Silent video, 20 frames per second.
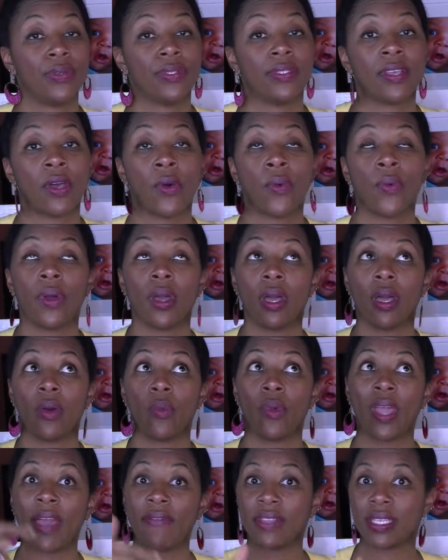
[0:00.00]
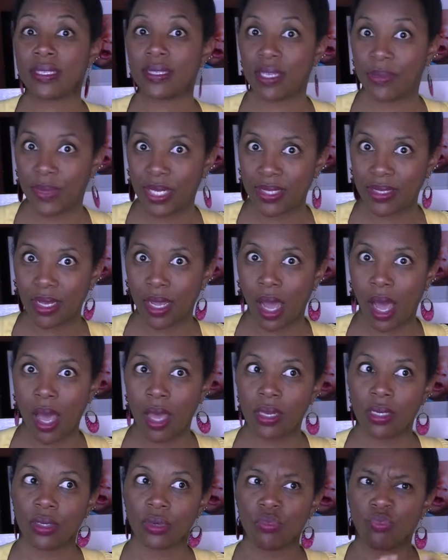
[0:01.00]
So we have to submit to
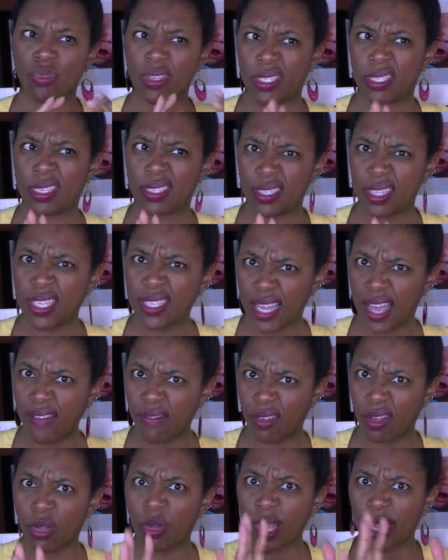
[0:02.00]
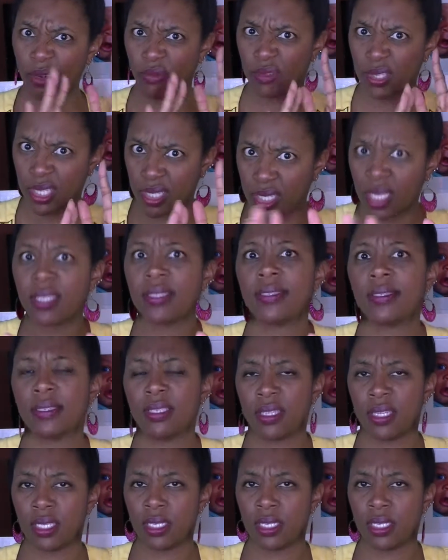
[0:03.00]
God, resist the devil, like resist